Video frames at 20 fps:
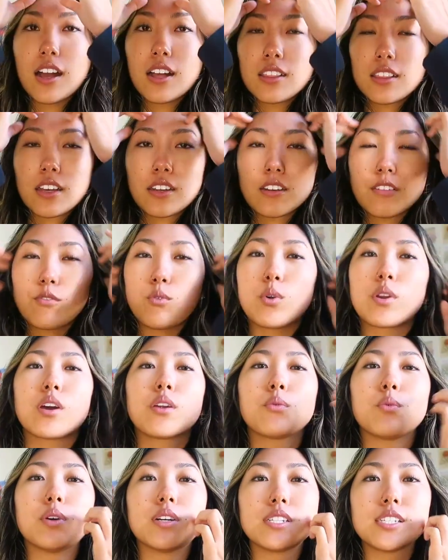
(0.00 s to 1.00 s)
a lot of
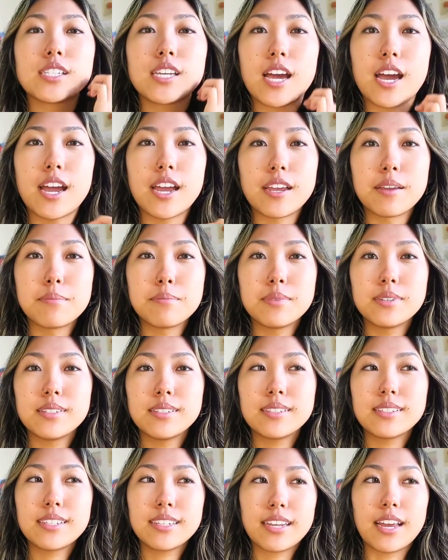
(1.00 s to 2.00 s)
one-on-one -on -one time
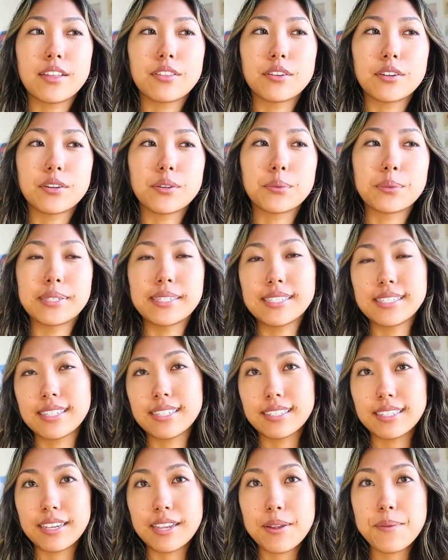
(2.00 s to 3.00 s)
together
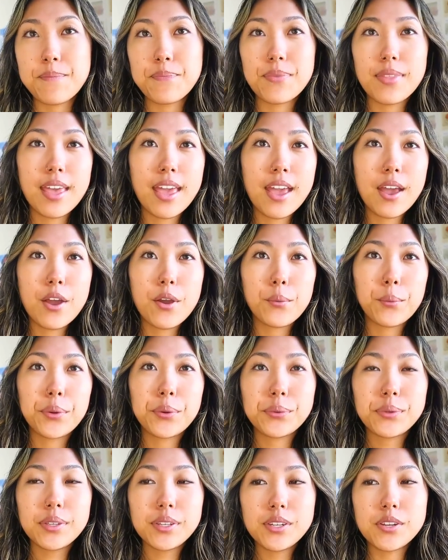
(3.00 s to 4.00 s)
recently. We
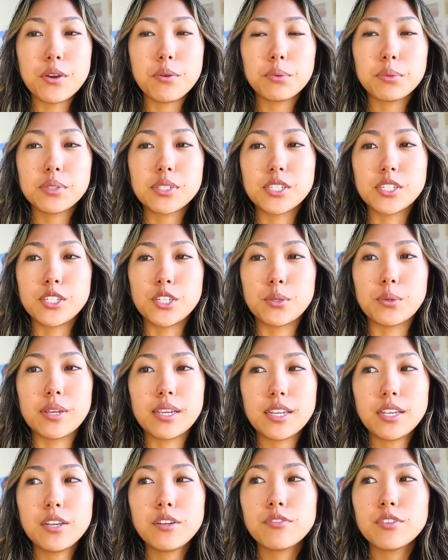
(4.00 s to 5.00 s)
don't really know what we're
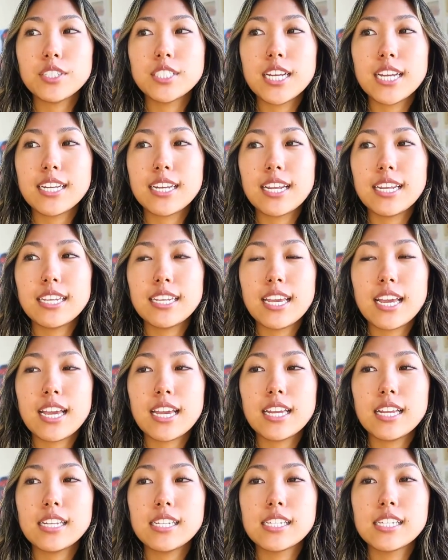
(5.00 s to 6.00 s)
doing for date night
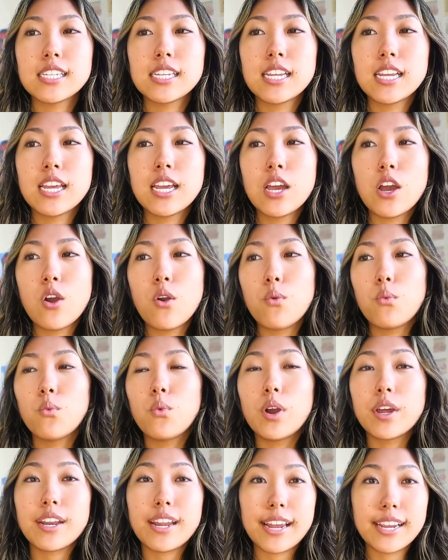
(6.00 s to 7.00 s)
yet.
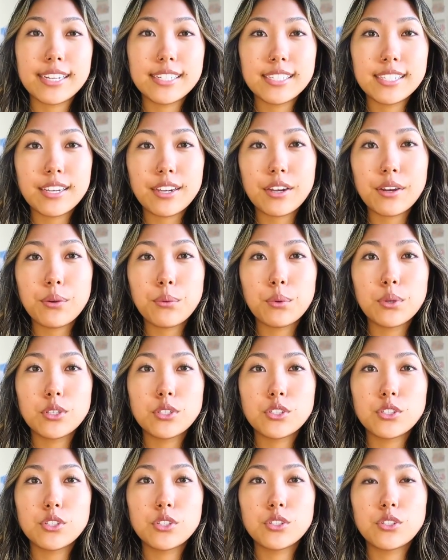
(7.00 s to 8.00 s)
One idea
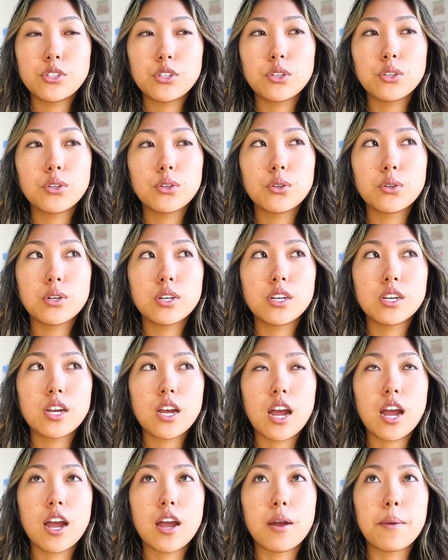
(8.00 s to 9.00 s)
was to do
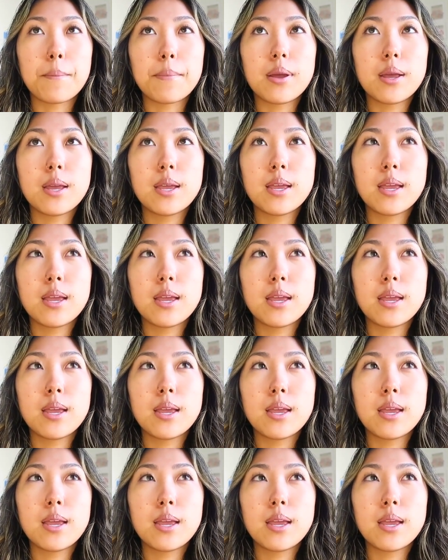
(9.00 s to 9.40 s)
um,